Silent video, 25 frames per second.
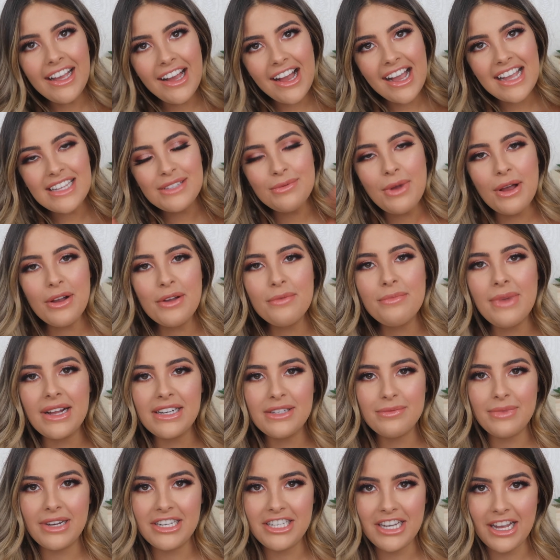Hi guys, welcome
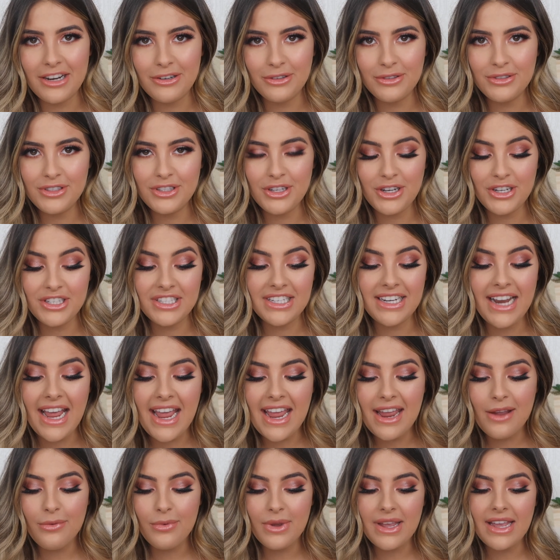back to my channel. So
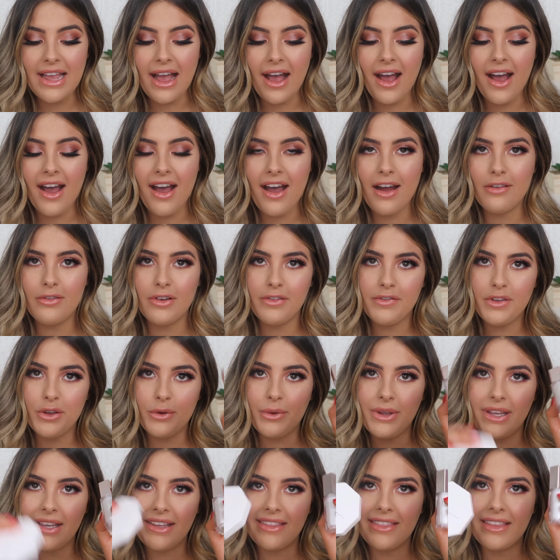today we are
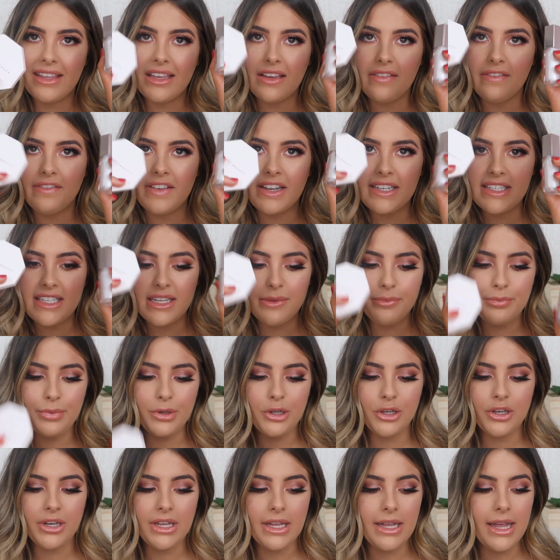reviewing the Fenty
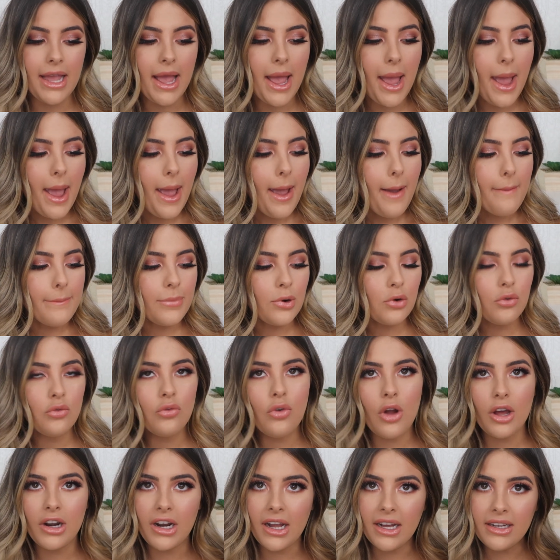Beauty
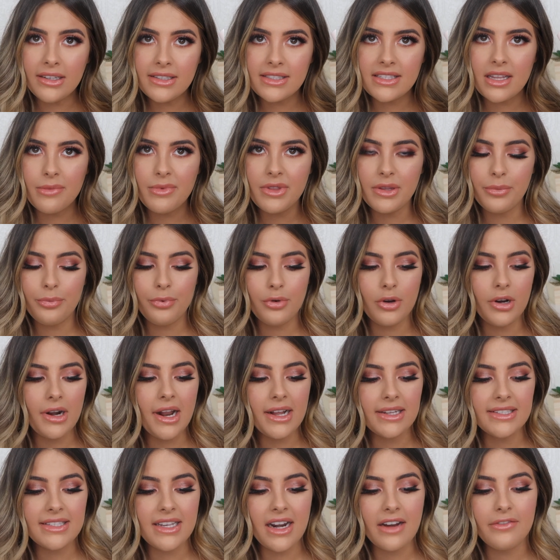products. Some of the
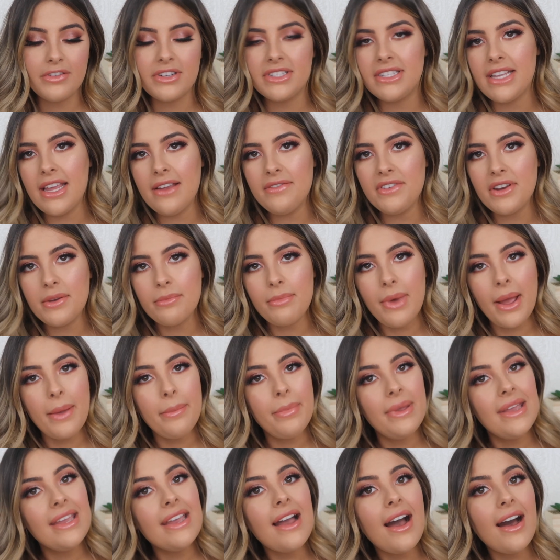products that I've received in
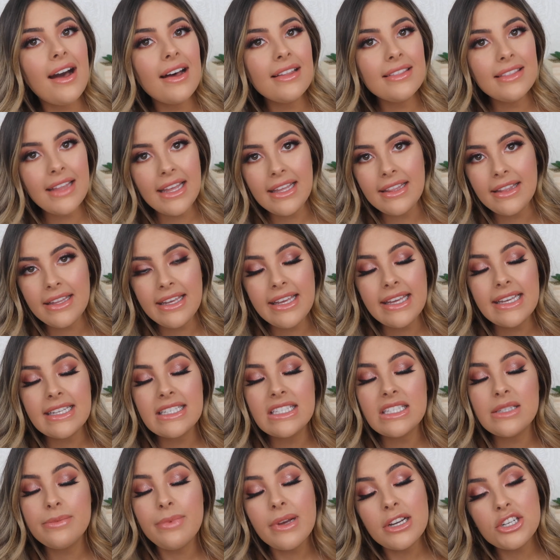my PR lately,
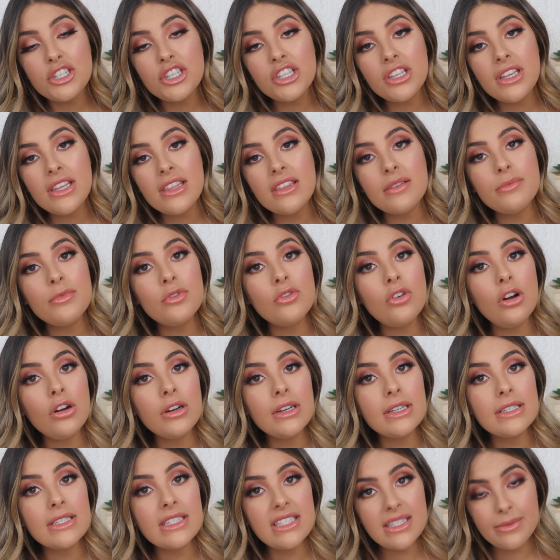especially the
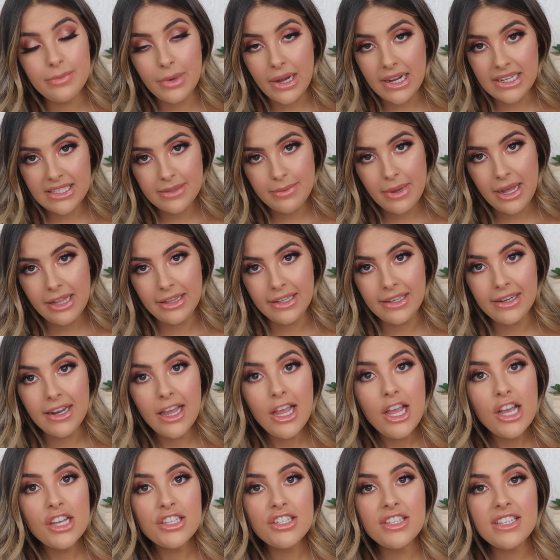Moroccan Spice palette.
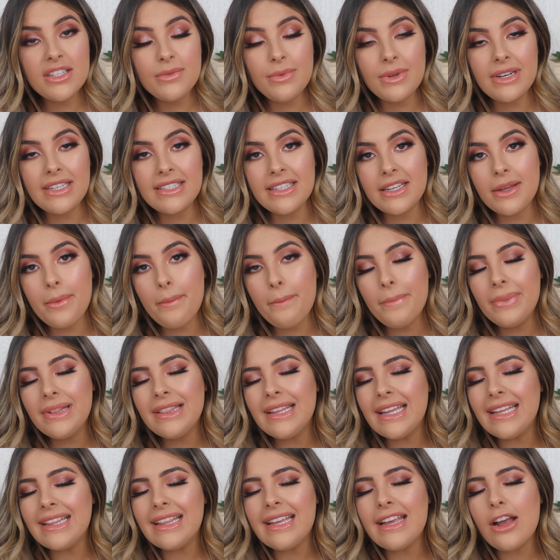So this one is a
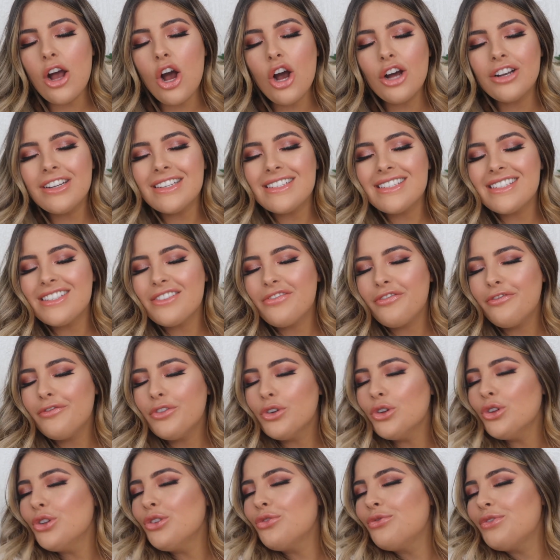completely honest,
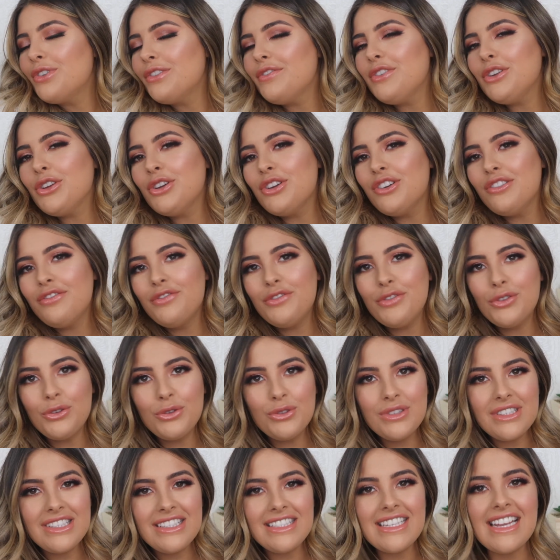full review,
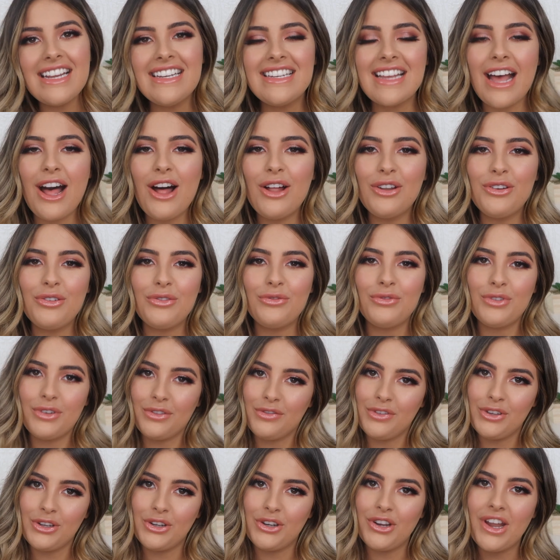full detailed
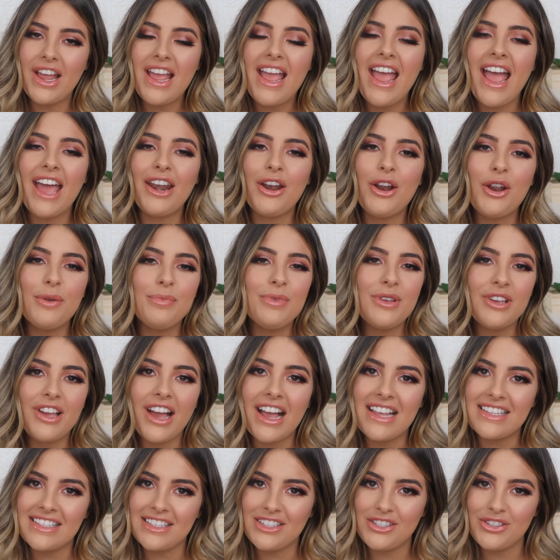review, and I hope you
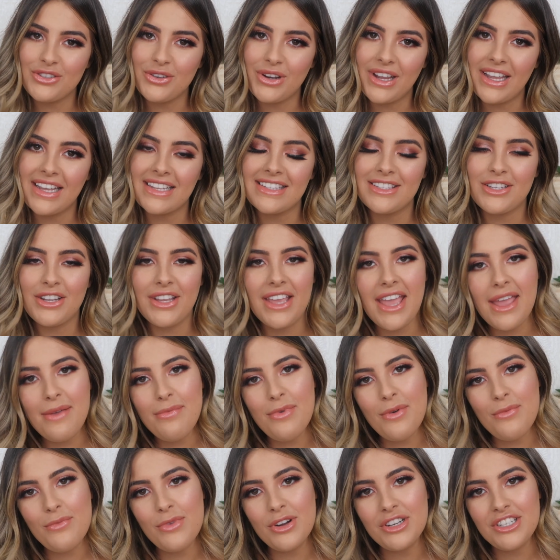guys enjoy it. So
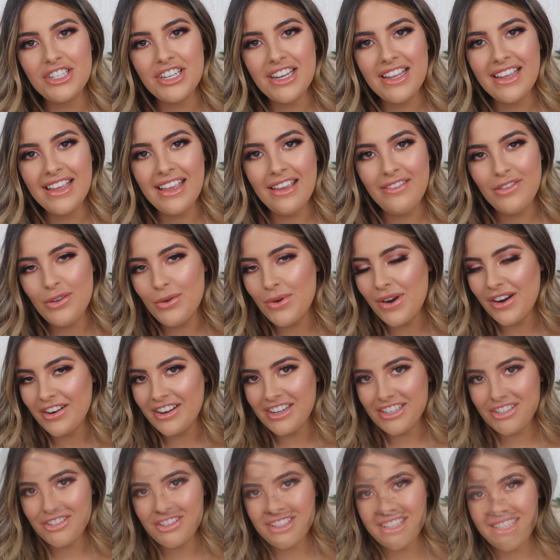keep on watching if you
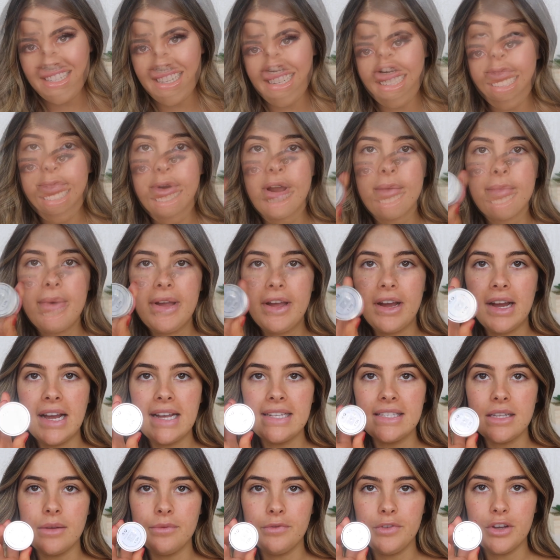are interested. Right, so to prep
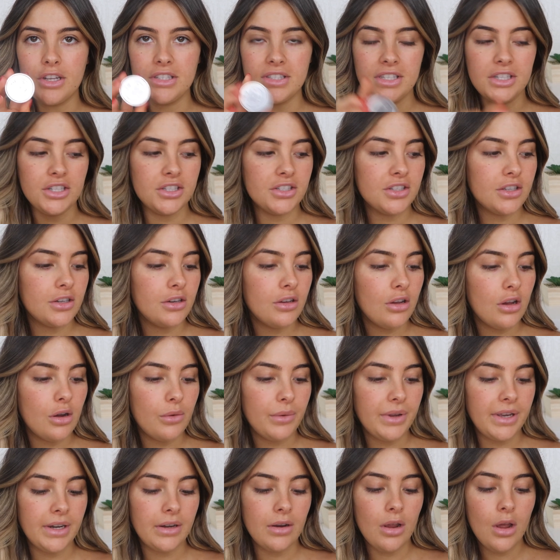my eyes, I'm firstly just going to
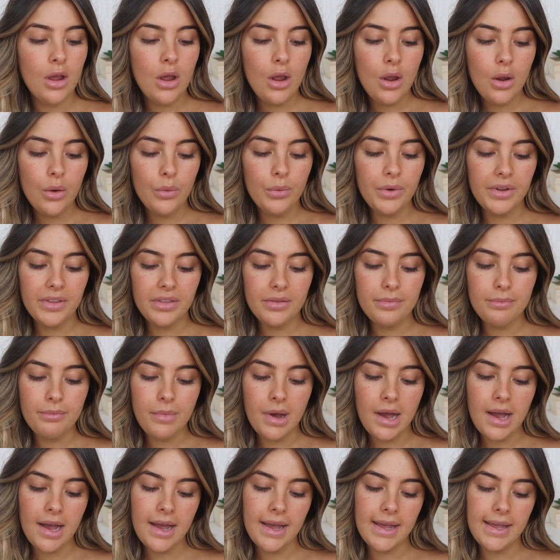go in with
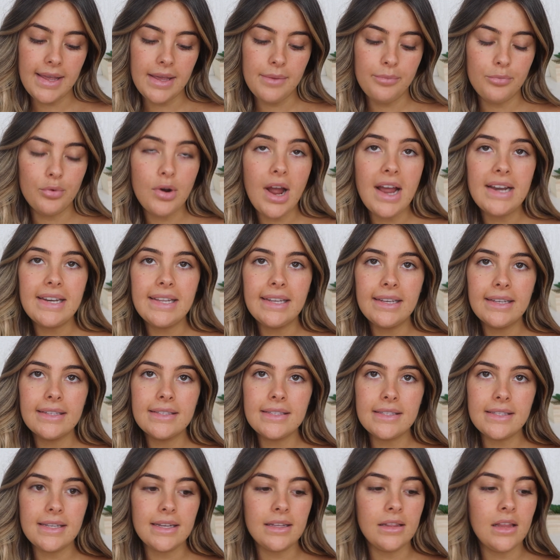my brightening
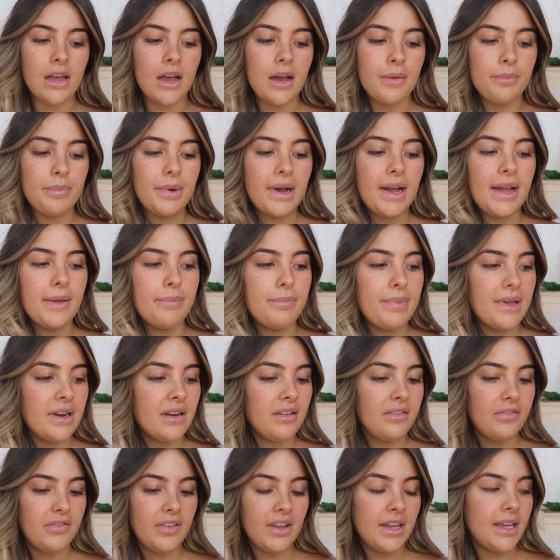concealer by
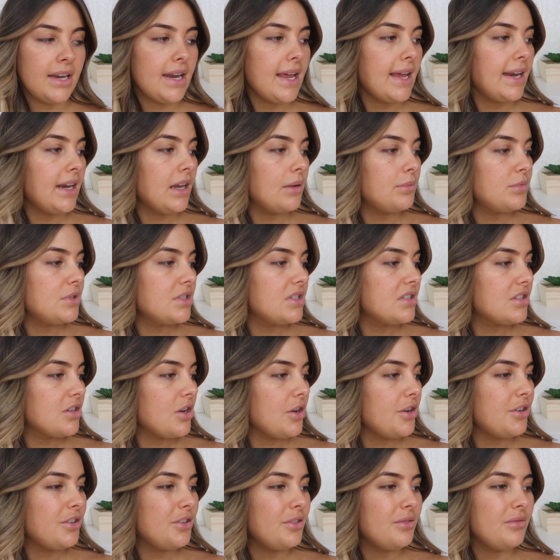Benefit, and I'm just
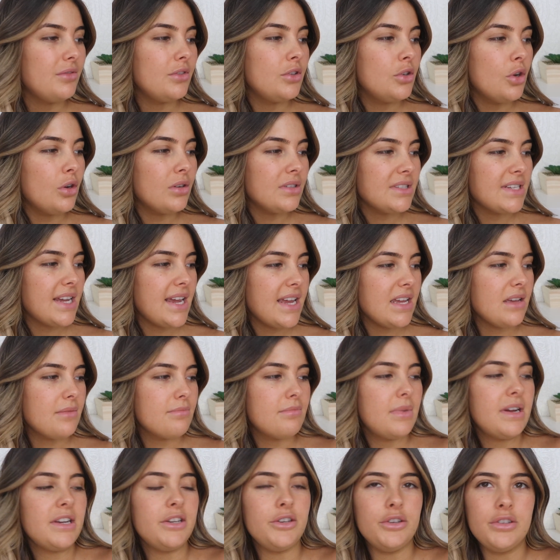going to not
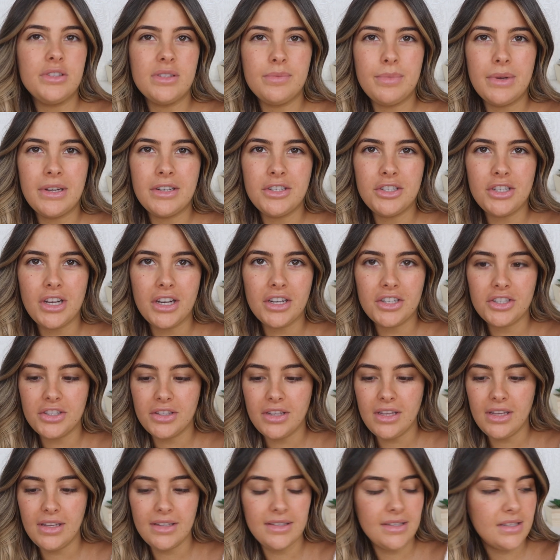take my new sponge
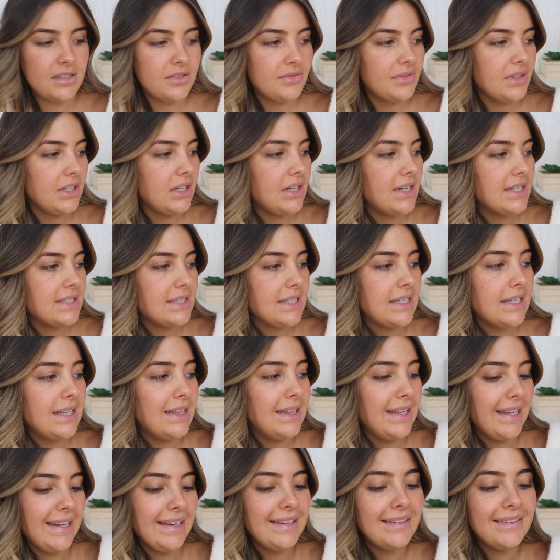actually because that's really nice and
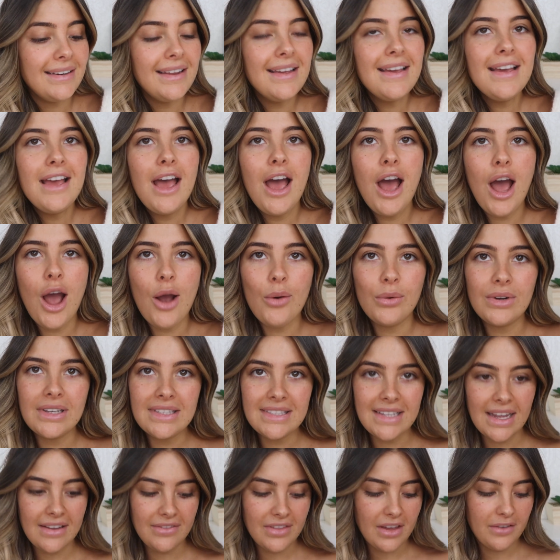clean. I want
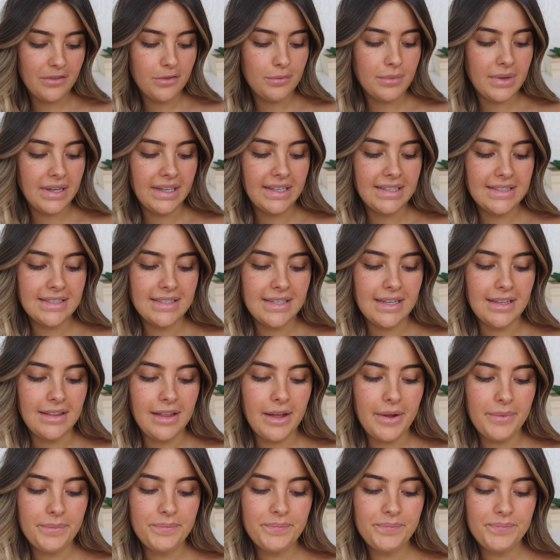to save that for my
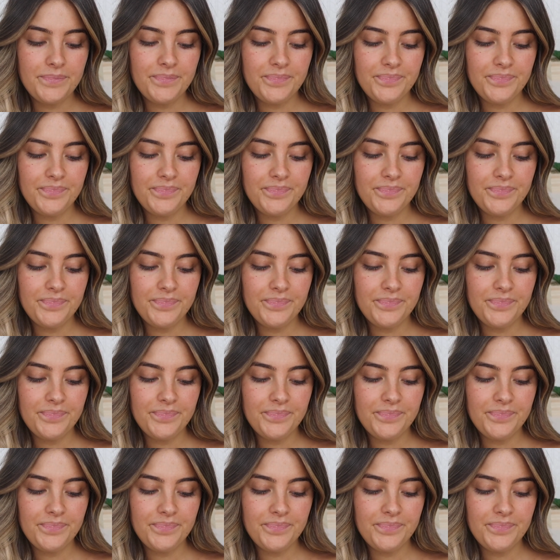concealer.